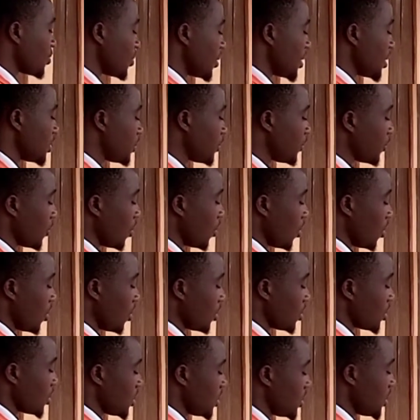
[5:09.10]
rate for
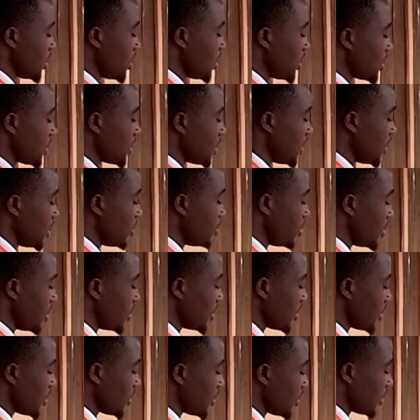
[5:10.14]
GCB,
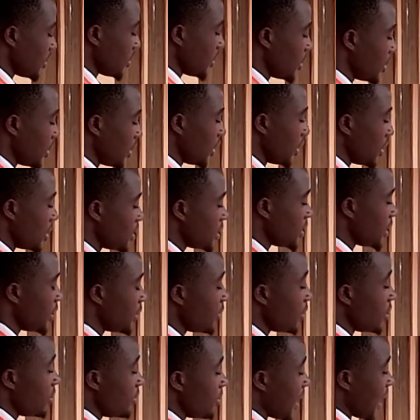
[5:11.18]
is
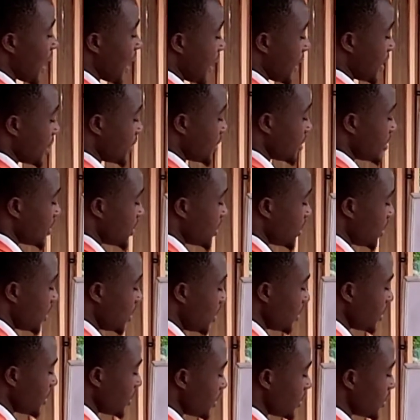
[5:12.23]
given by
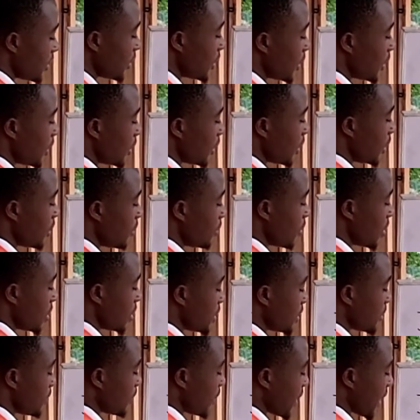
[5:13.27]
z
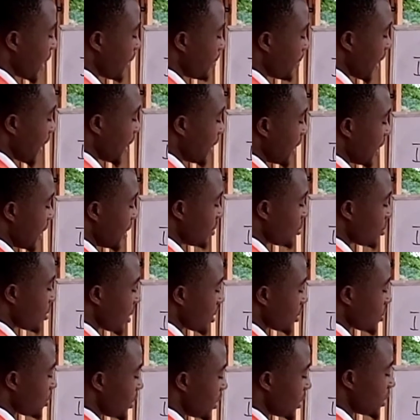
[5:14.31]
multiplied by the
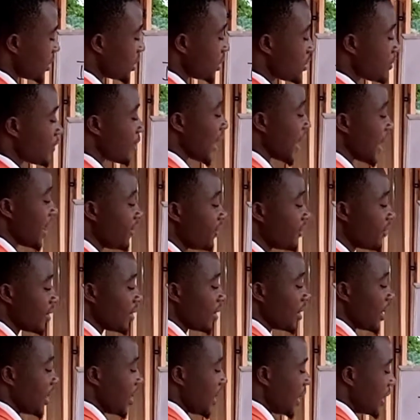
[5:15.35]
interest rate is 5,
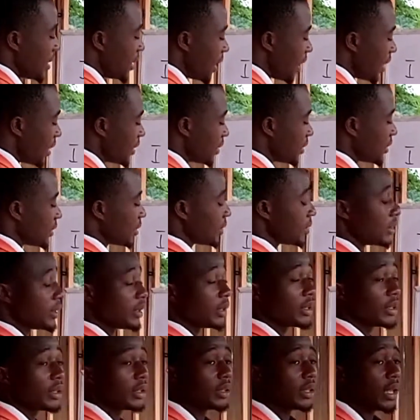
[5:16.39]
and then
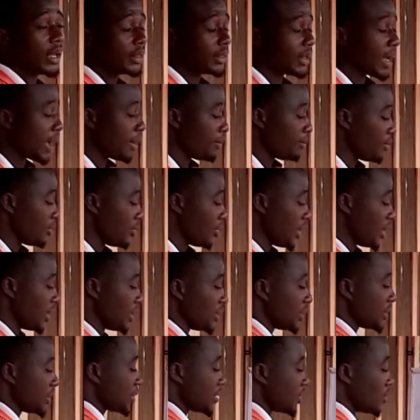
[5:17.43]
the time period
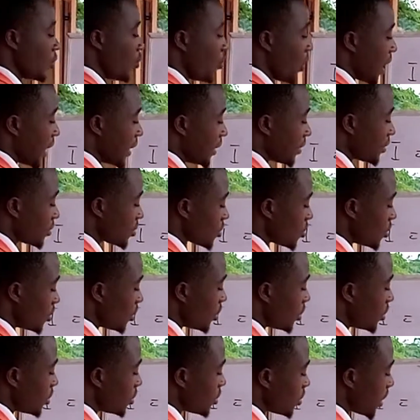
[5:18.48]
is still 1. So we're
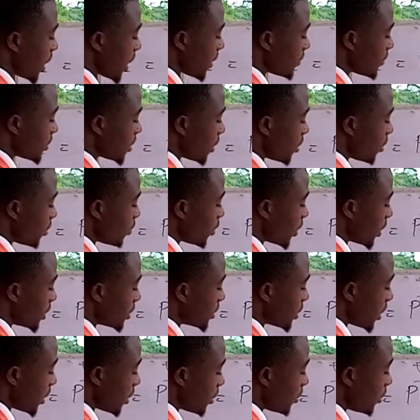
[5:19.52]
going to have
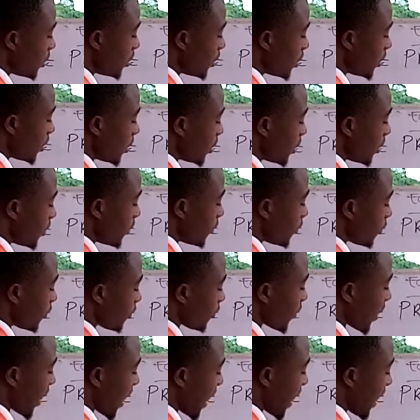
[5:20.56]

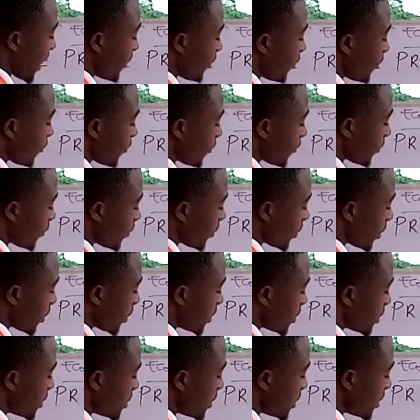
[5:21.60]
0.05
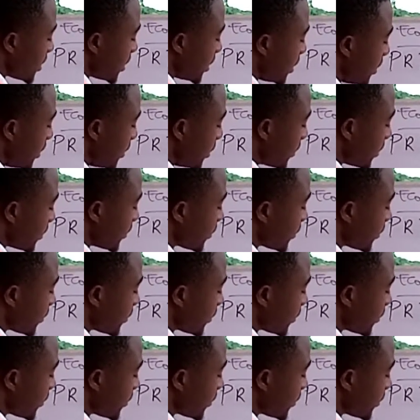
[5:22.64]
z.